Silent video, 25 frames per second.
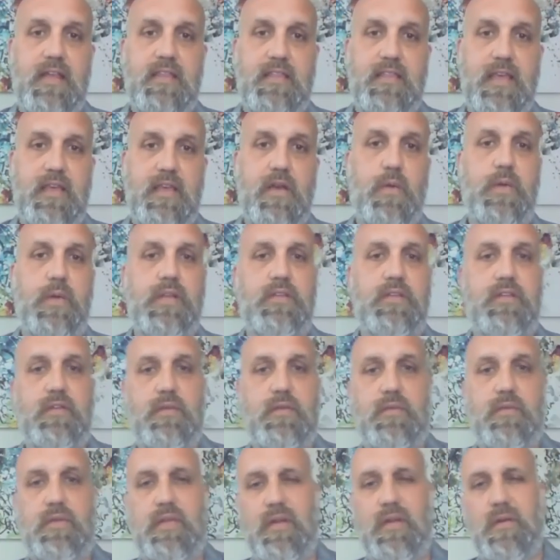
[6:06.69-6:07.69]
they go
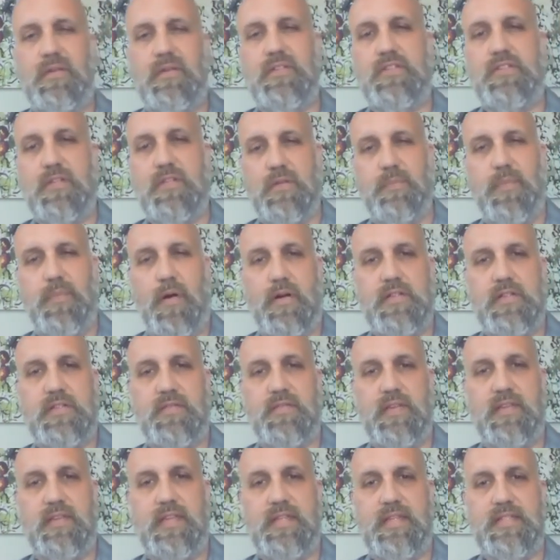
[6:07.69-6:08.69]
into, in certain parts
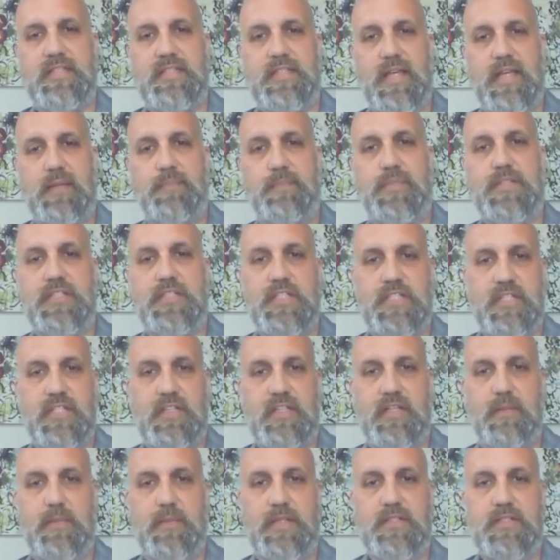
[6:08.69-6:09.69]
of it, they set
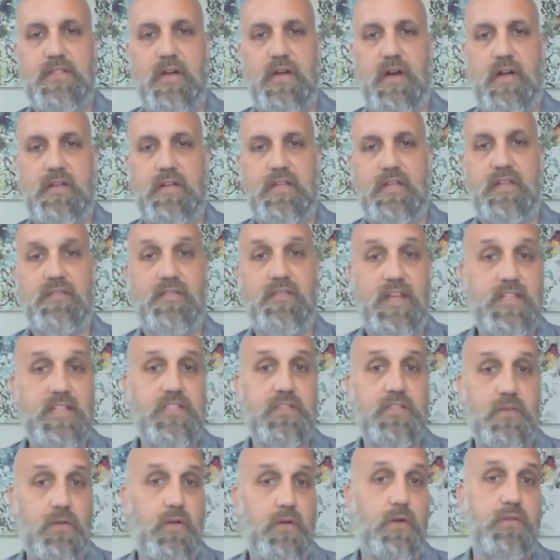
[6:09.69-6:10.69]
position limits on
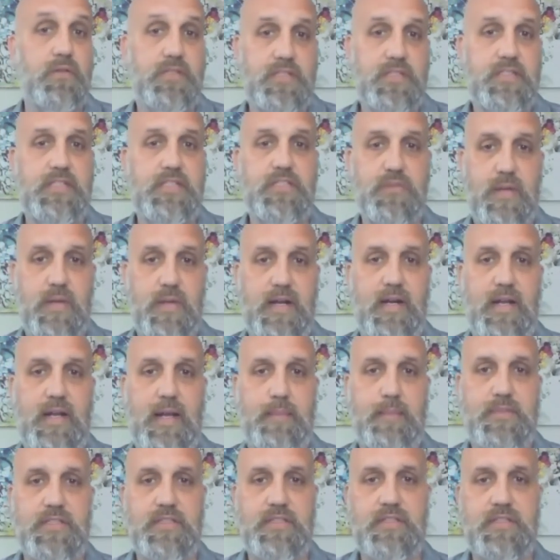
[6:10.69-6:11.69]
conventional or OTC traded
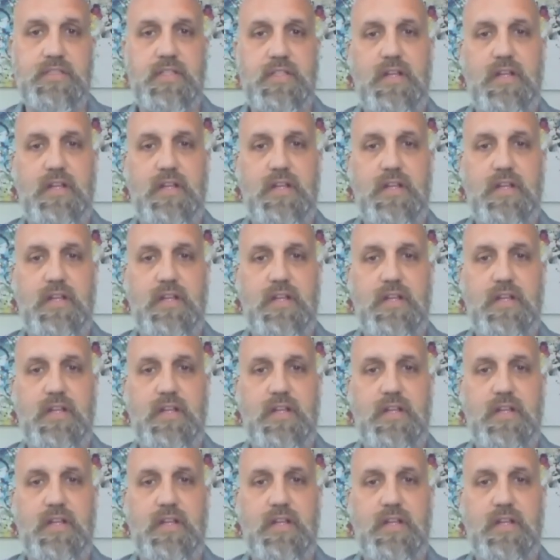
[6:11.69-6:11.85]
options.